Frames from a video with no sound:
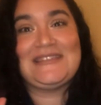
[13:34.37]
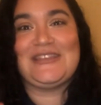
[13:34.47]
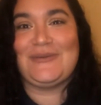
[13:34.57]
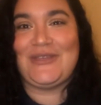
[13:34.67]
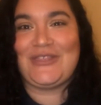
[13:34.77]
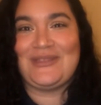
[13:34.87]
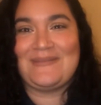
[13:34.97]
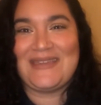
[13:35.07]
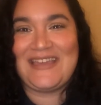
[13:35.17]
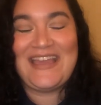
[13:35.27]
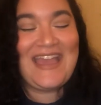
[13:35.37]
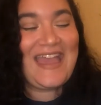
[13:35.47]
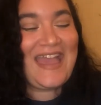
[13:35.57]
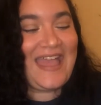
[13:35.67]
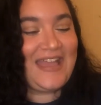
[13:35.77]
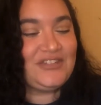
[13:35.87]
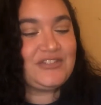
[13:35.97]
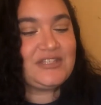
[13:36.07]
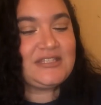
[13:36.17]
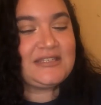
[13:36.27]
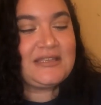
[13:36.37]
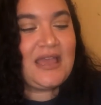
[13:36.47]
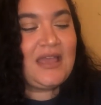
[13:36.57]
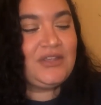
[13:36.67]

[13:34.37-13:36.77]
messy with me and just,